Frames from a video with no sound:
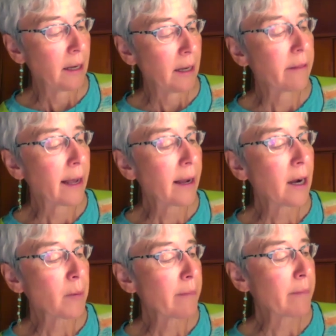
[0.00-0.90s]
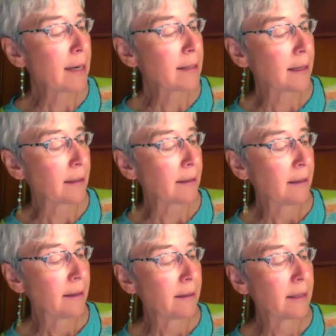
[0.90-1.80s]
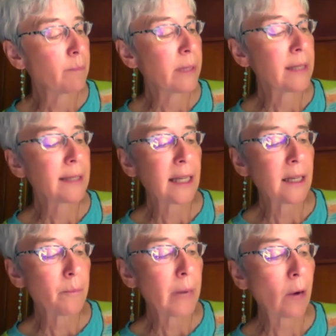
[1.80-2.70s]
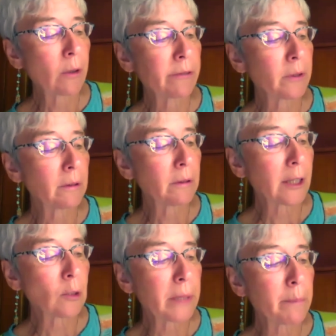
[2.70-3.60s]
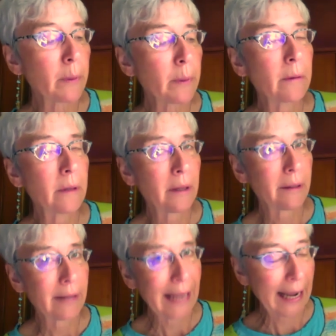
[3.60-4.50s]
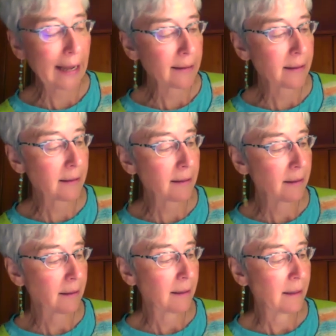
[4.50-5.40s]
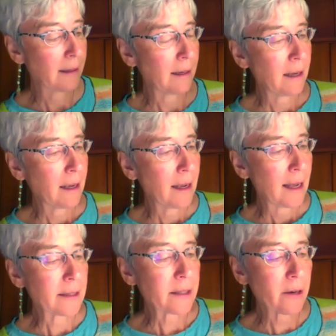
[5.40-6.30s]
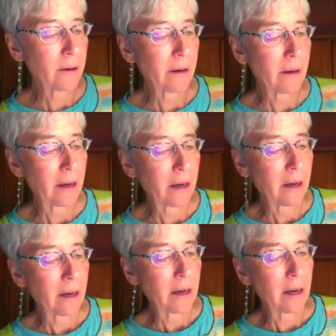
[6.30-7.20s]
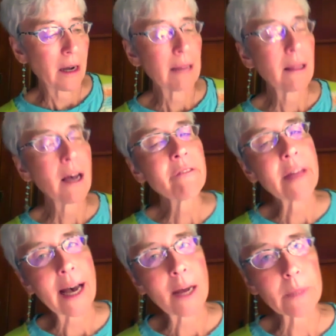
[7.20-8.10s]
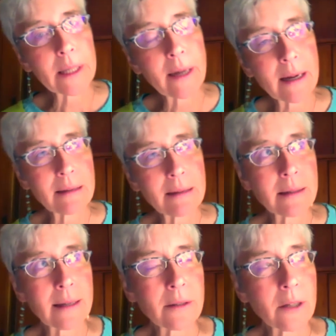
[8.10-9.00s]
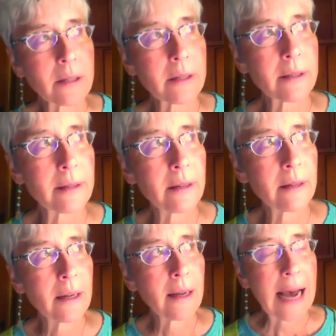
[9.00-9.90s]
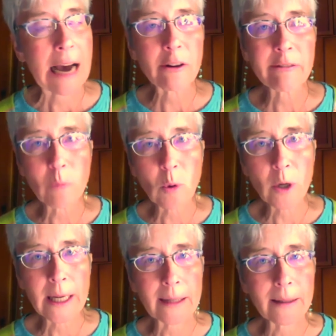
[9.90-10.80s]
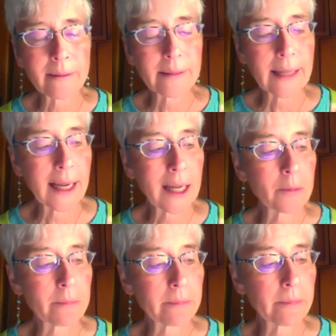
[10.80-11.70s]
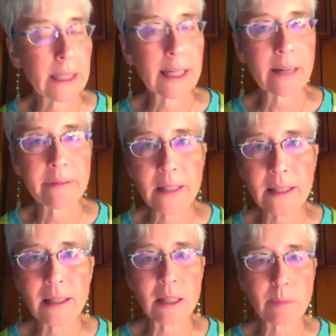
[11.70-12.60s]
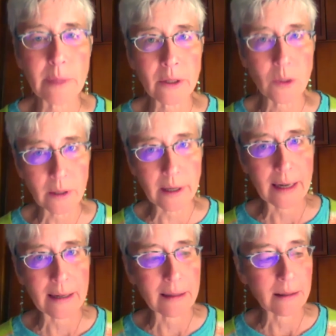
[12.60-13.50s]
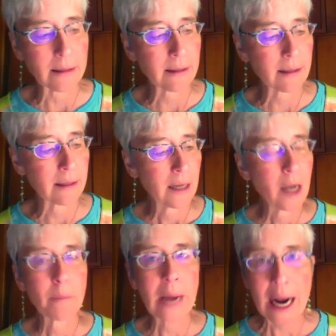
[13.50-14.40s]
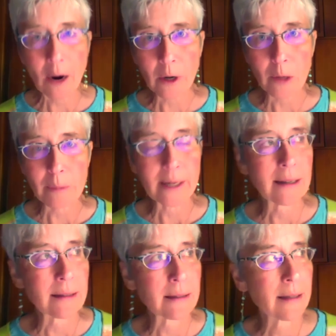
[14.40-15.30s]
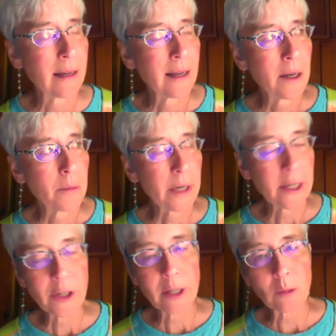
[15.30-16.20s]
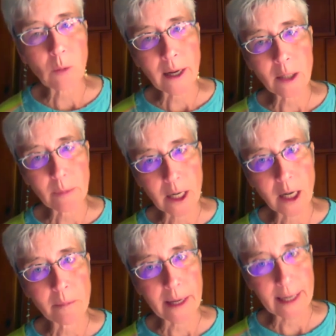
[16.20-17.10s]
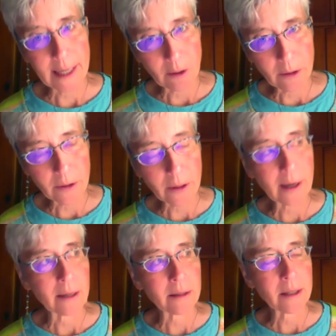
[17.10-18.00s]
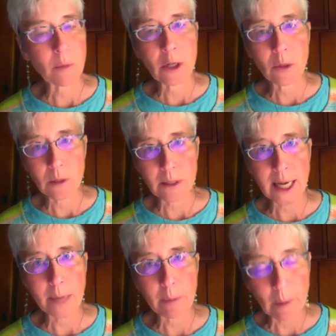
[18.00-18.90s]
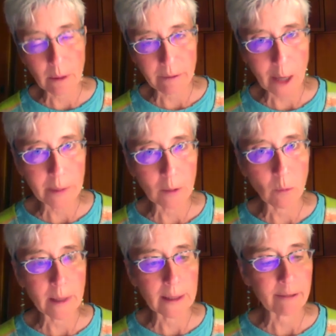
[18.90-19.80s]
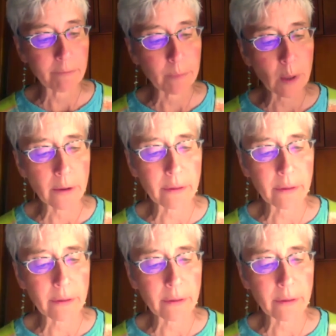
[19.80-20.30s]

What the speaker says: They are my medicine, these busy, powerful little people, the ants. And so I love that because it just, out of mourning came gifts, spiritual guidance, power, because Pretty Shield went on to become a healer and someone who was capable of helping women give birth.